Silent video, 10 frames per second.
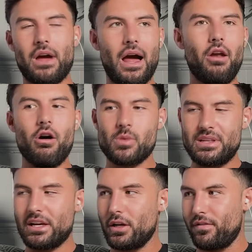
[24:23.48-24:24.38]
How long do I
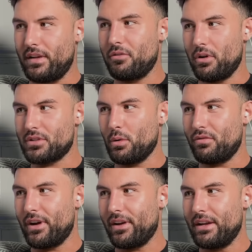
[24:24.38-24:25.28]
tickle your feet for on a
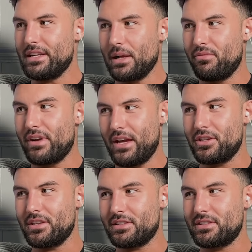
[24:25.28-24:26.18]
sofa? I tickle them for
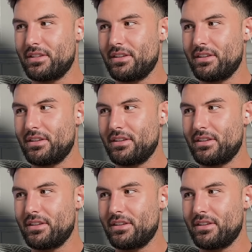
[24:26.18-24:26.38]
ages.